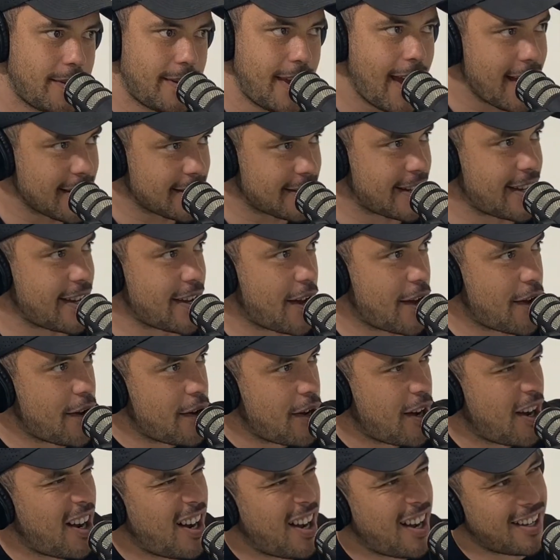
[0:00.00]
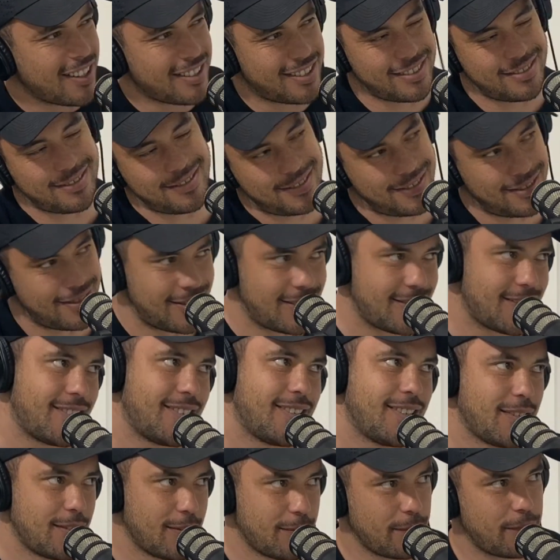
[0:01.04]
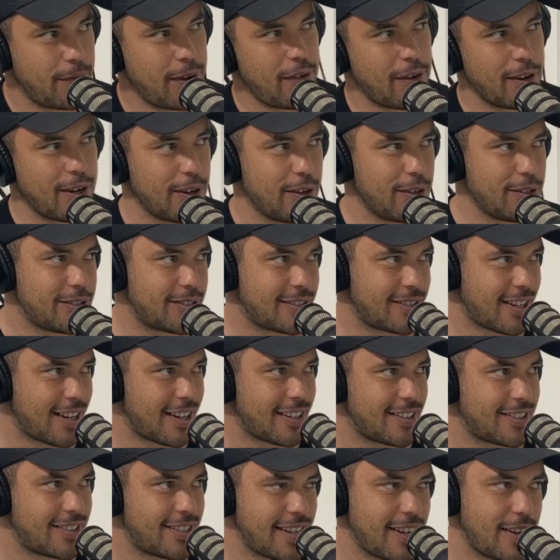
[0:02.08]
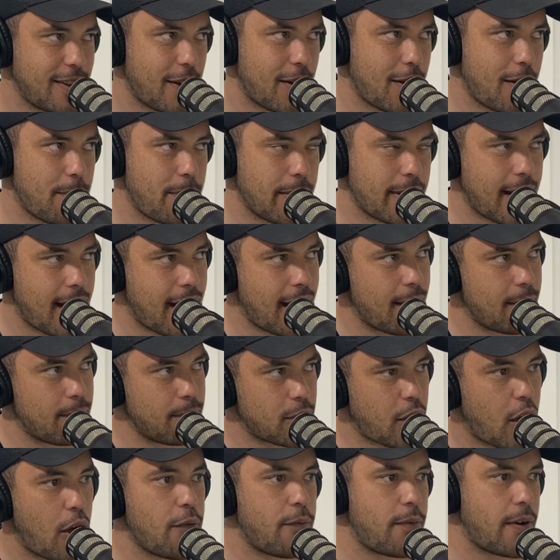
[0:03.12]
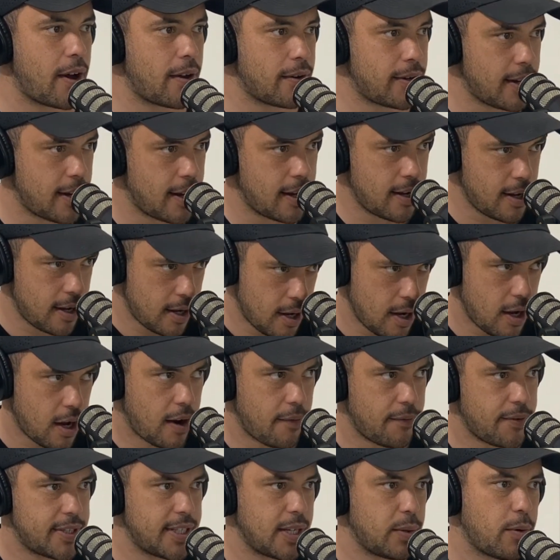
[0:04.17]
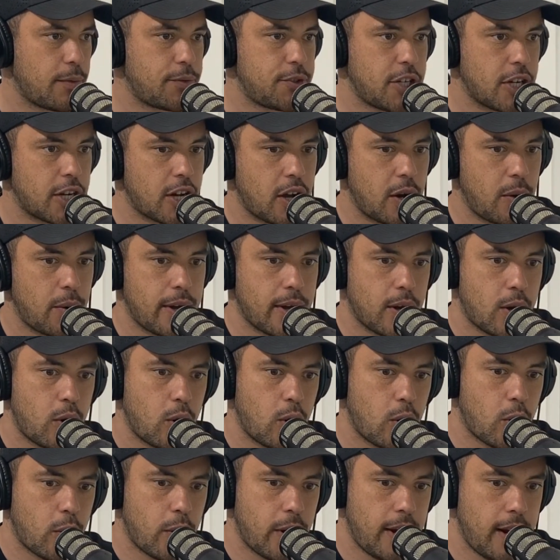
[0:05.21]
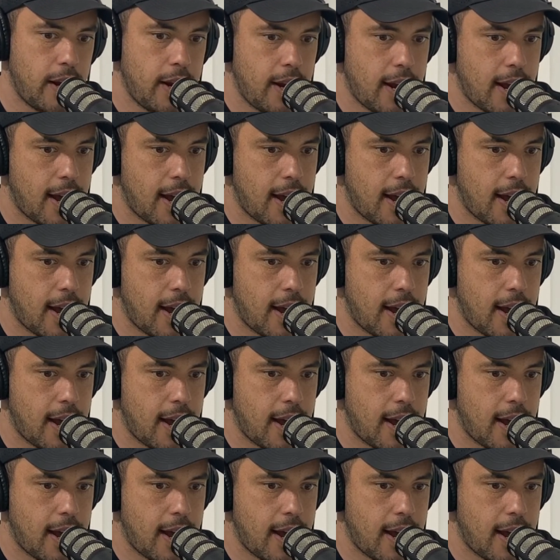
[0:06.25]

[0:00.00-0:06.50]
Yeah, CEO. Oh, very loose that CEO, but um, co-founder, obviously with Chico and Corey.